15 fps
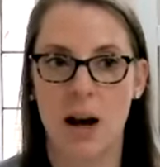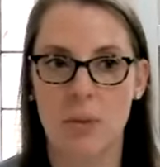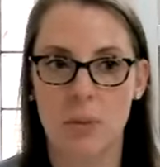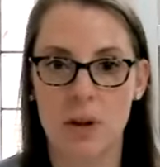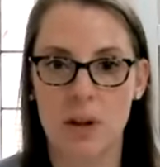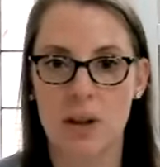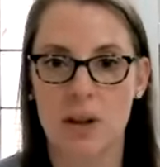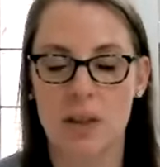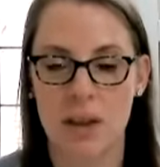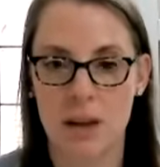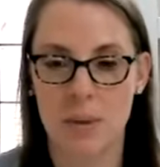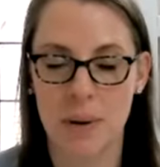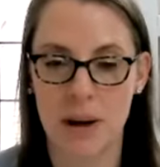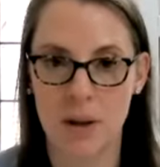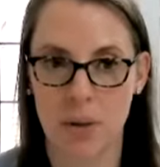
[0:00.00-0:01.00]
really think
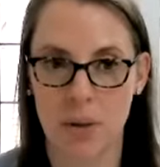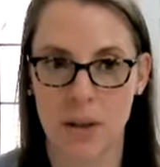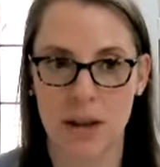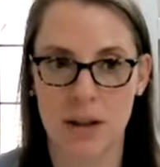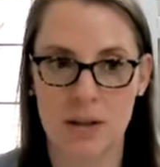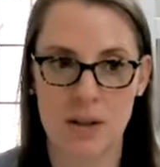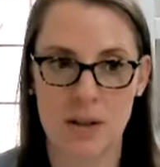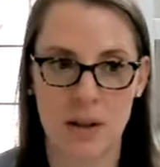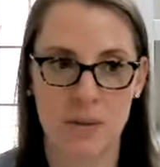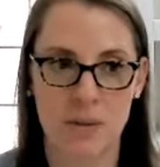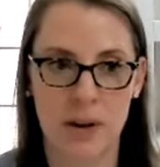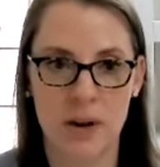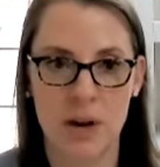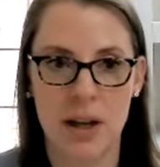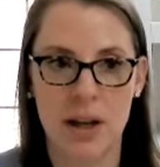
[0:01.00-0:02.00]
about things
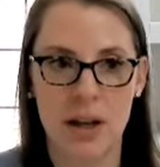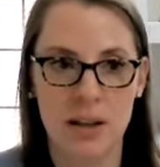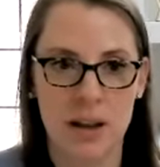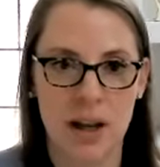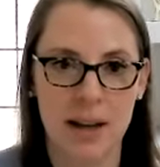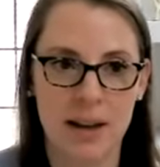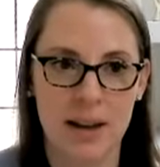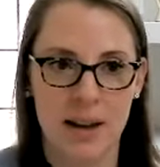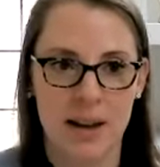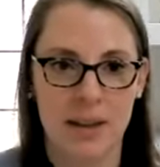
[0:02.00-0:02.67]
very like